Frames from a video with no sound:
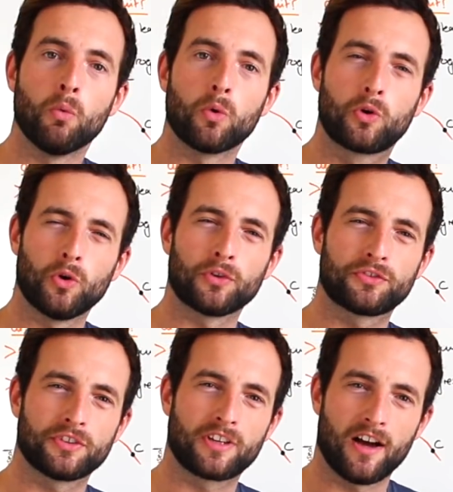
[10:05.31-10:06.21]
will
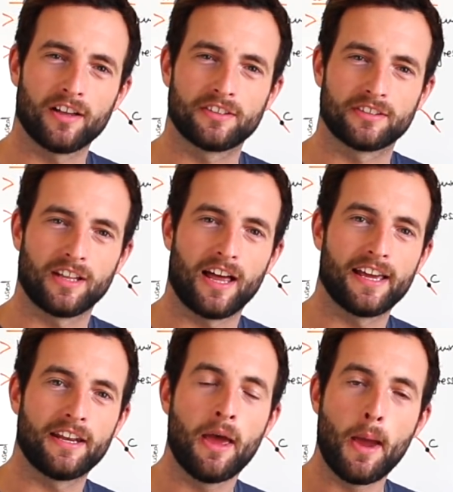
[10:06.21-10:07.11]
cause the car to
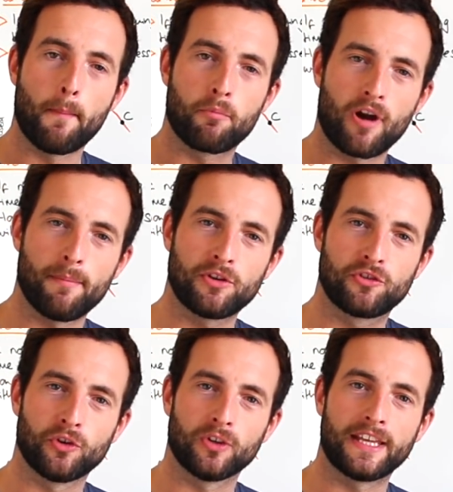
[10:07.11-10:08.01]
slide
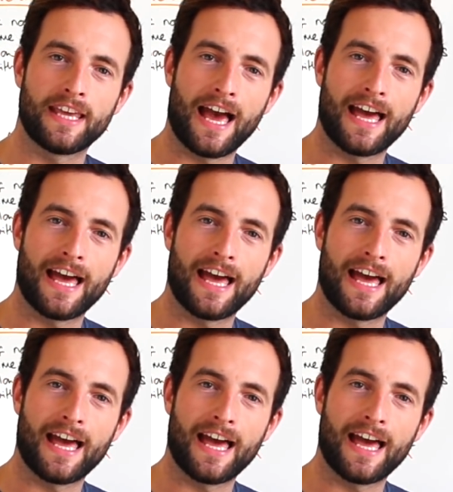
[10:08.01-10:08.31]
prematurely,